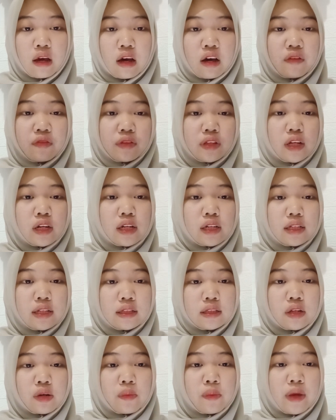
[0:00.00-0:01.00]
After
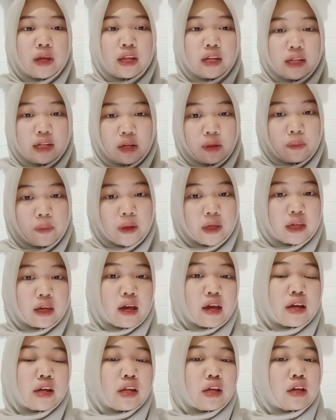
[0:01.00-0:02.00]
determining the big
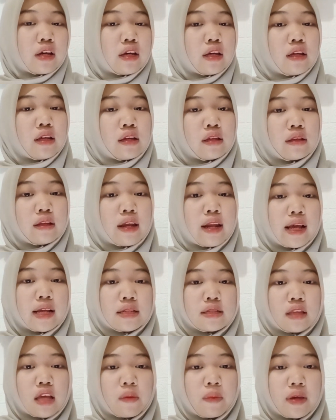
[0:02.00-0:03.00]
idea, the
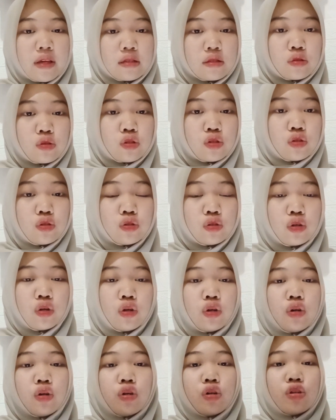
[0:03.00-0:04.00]
next step is to
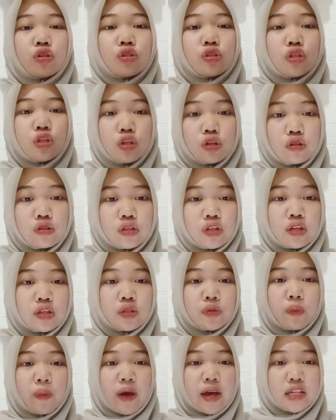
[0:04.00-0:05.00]
choose
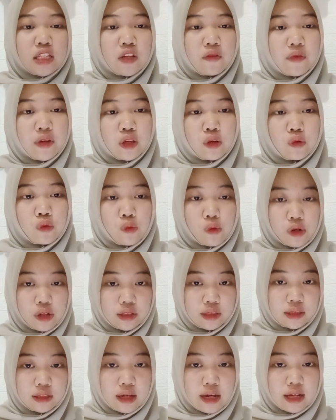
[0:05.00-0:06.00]
specific
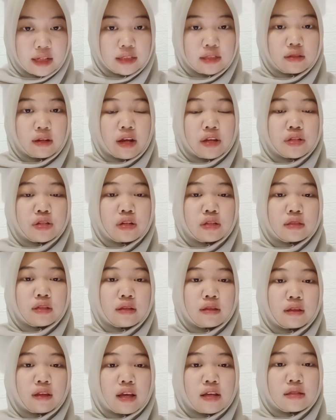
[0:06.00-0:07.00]
words and structure
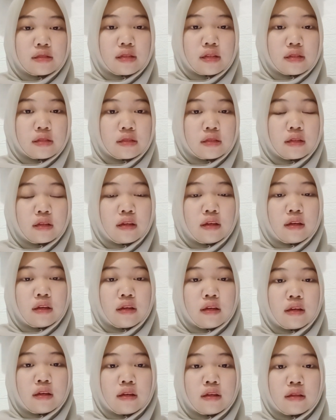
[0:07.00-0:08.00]
sentences.
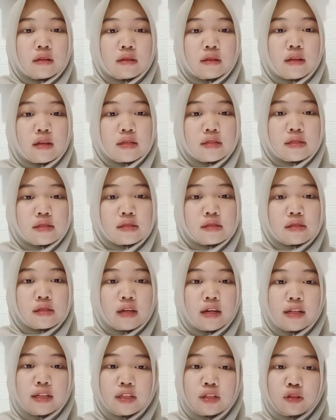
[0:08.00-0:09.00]
This
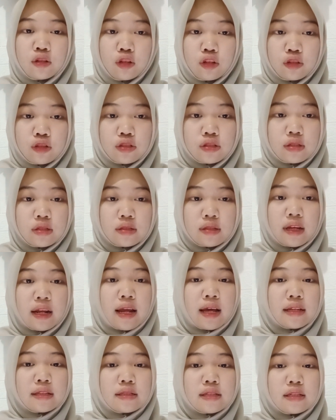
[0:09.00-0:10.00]
includes
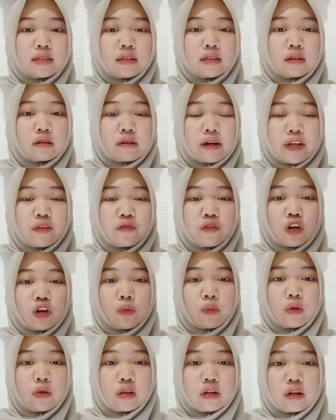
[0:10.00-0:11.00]
selecting the right
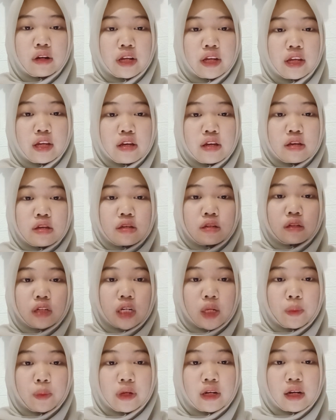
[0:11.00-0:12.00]
vocabulary,
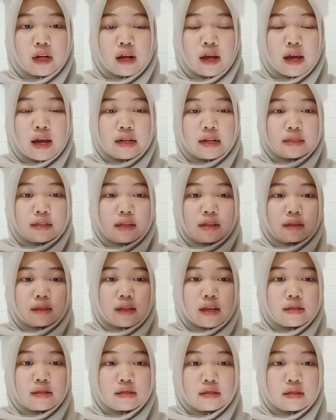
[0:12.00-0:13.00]
grammar, and
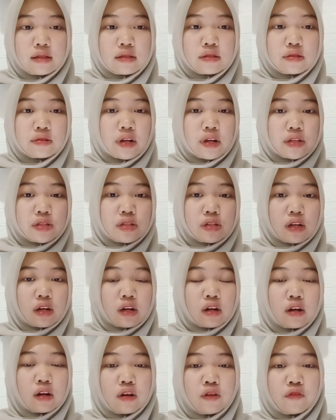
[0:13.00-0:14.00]
sentence
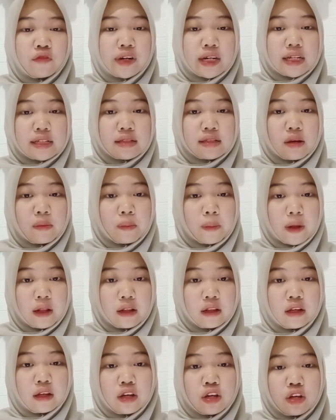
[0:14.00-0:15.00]
structure. For
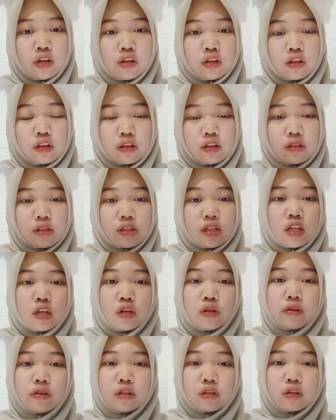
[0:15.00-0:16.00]
example,
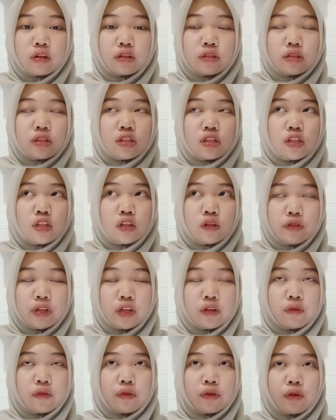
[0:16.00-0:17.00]

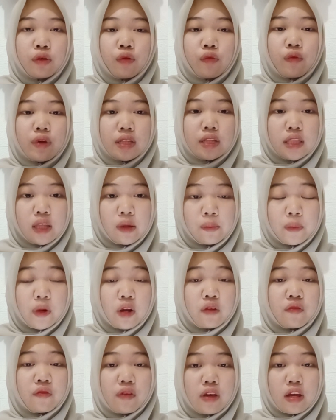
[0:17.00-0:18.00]
continuing with the
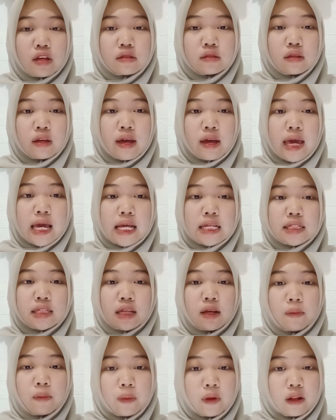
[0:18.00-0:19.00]
previous
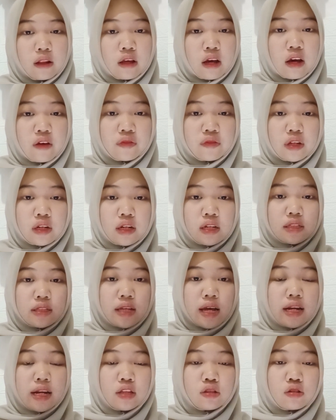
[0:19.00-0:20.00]
example, after
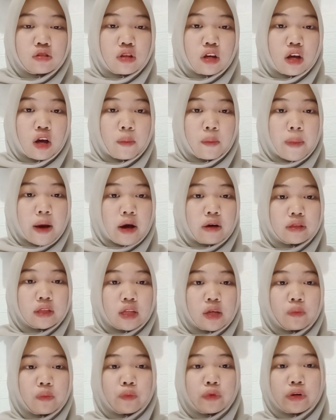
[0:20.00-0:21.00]
deciding to talk about
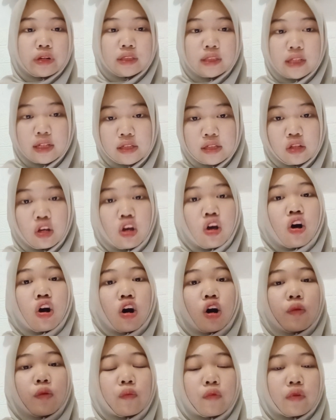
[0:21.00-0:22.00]
the importance
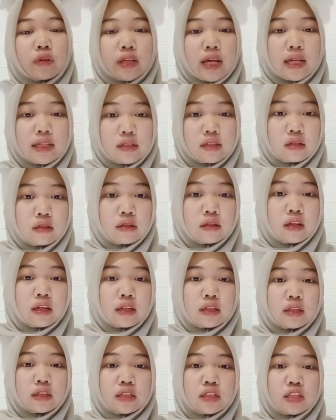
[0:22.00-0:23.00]
of protecting
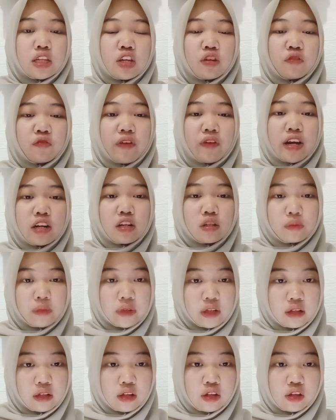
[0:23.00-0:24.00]
the
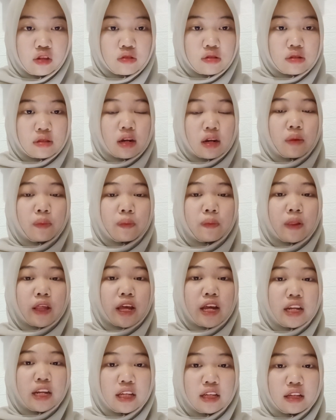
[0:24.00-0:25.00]
environment, you start
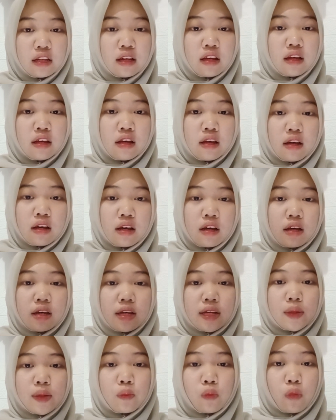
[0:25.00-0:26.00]
planning
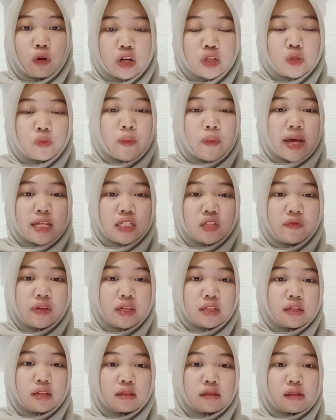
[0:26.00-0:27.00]
more
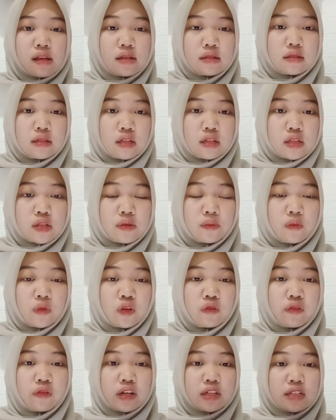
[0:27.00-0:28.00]
specific sentences.
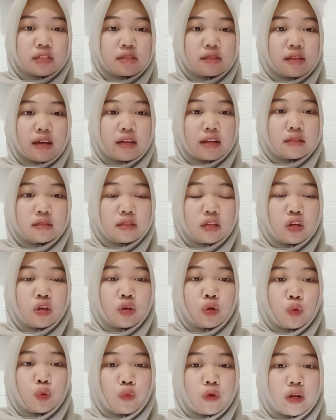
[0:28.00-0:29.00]
For instance,
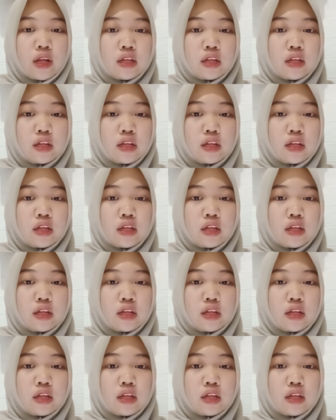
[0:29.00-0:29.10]
we